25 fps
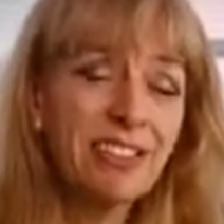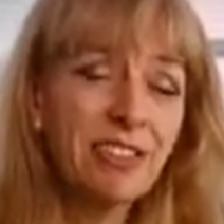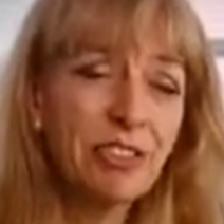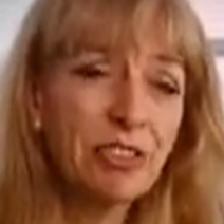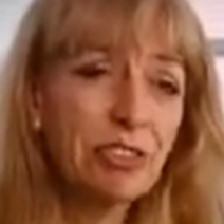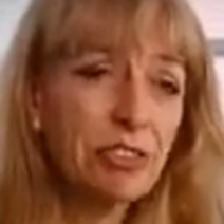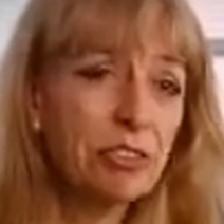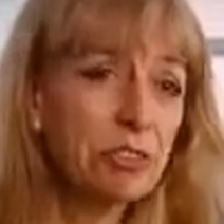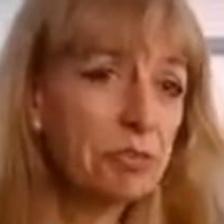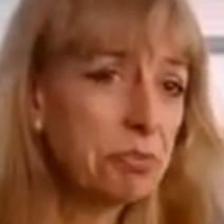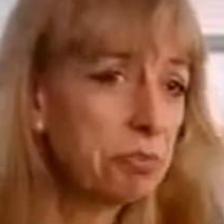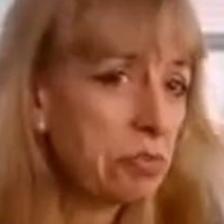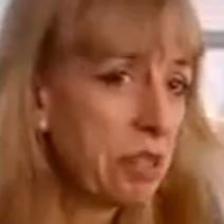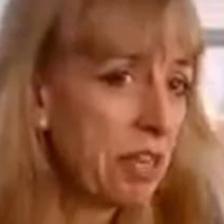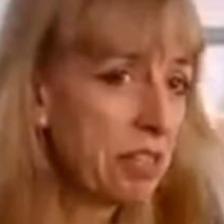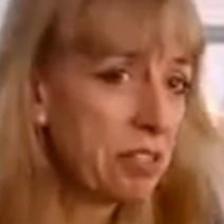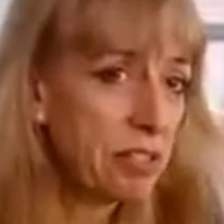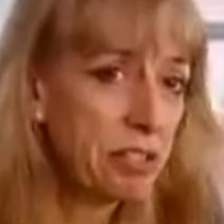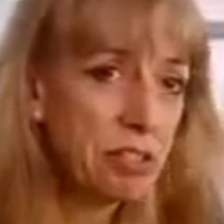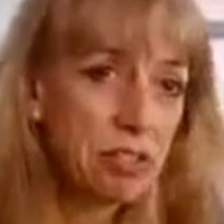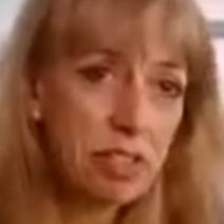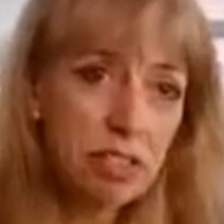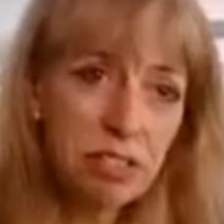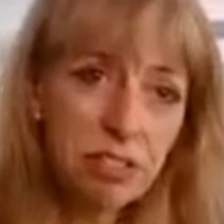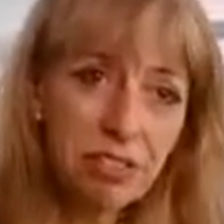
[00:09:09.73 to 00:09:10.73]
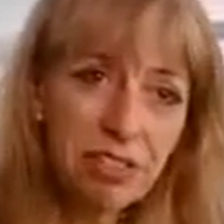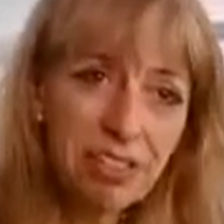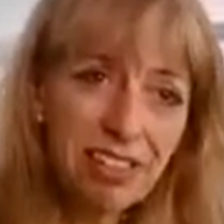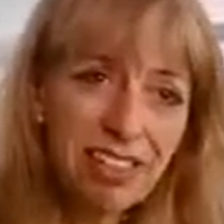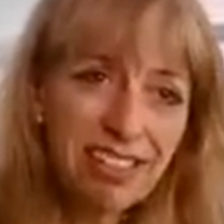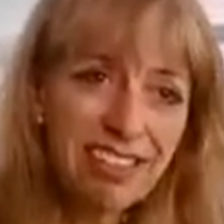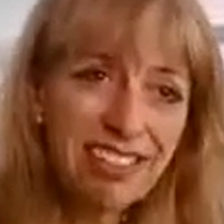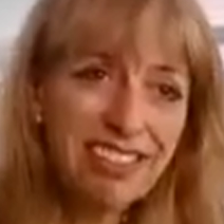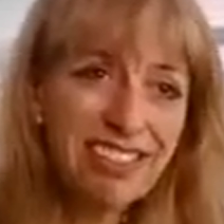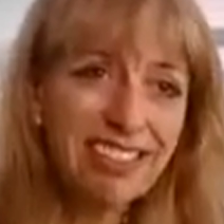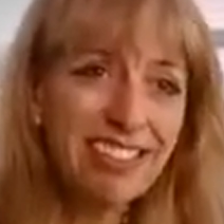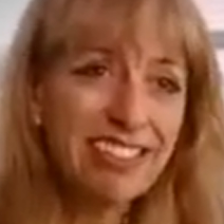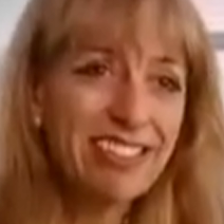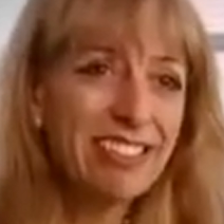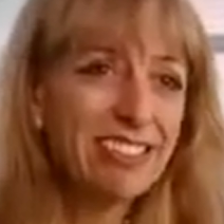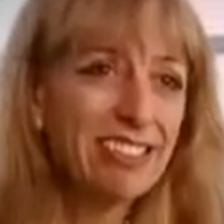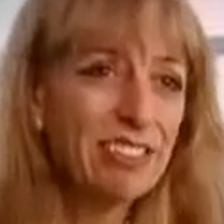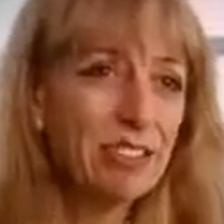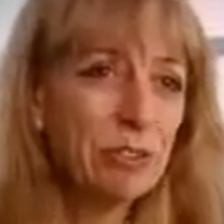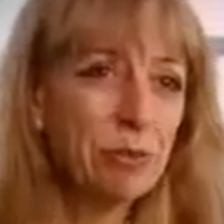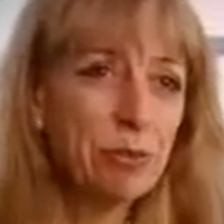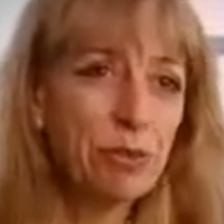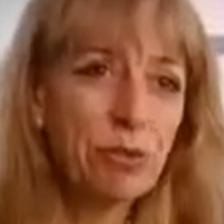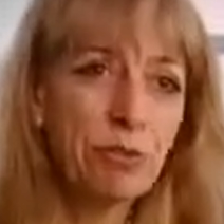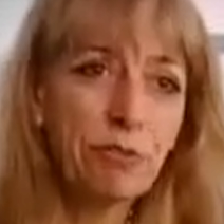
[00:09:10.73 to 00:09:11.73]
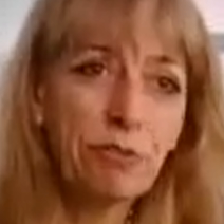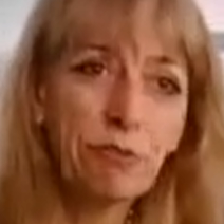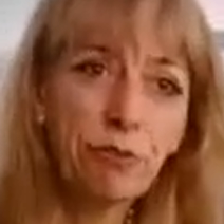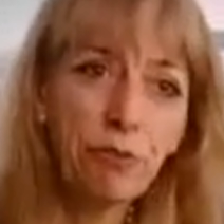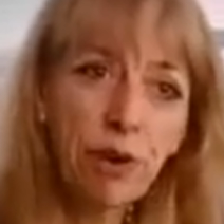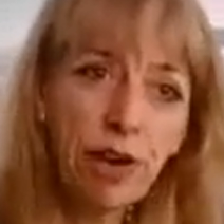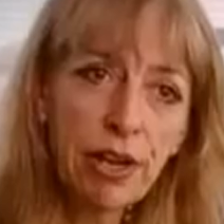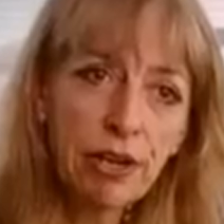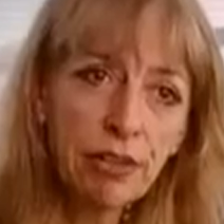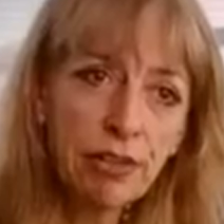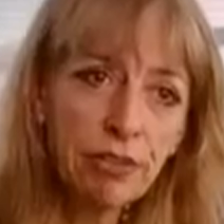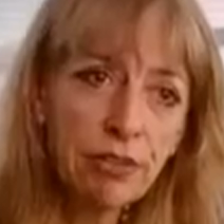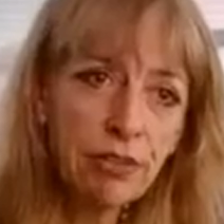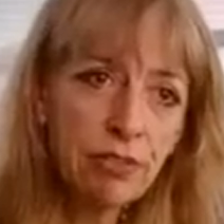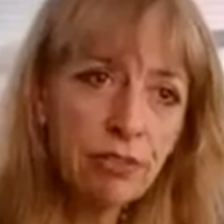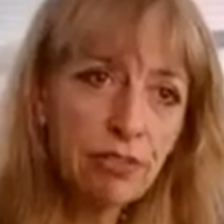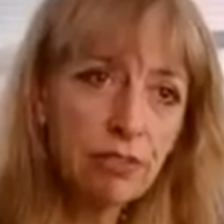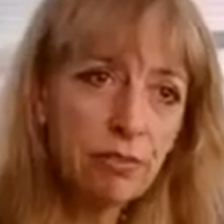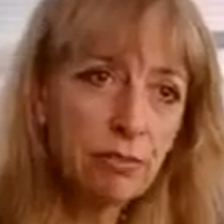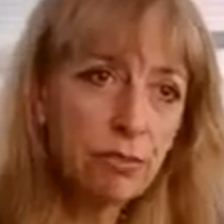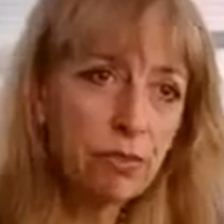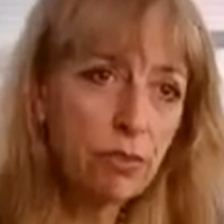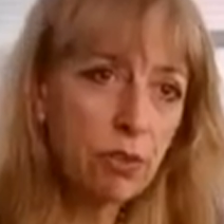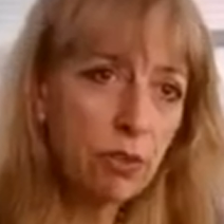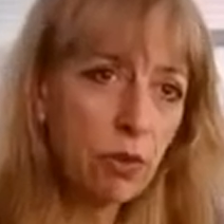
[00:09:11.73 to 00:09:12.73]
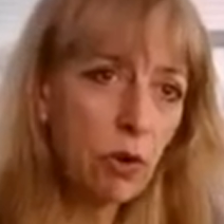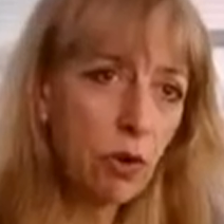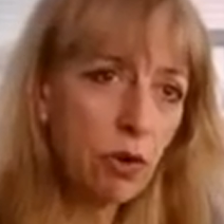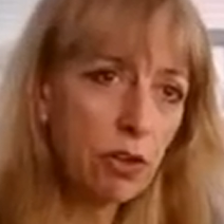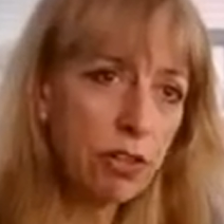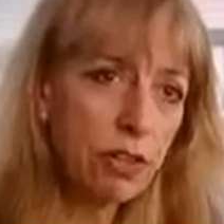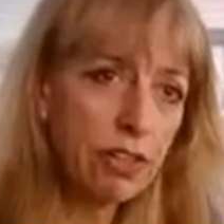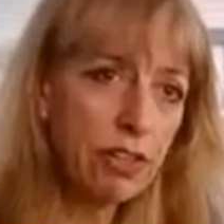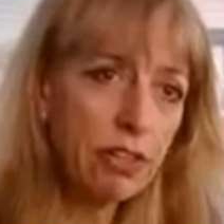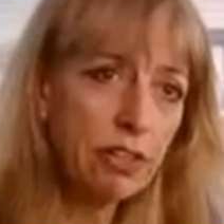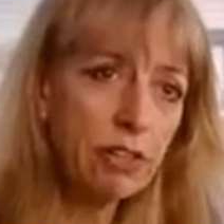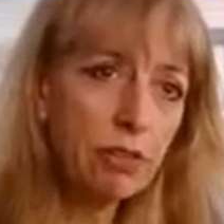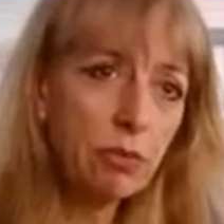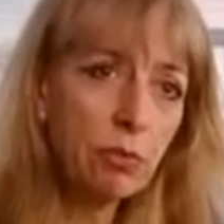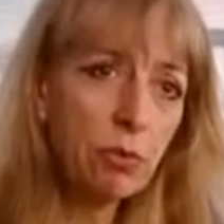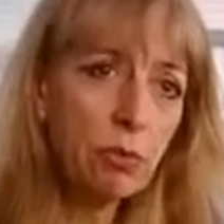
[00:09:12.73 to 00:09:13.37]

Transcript: to as a sister, to as a friend, to as a colleague.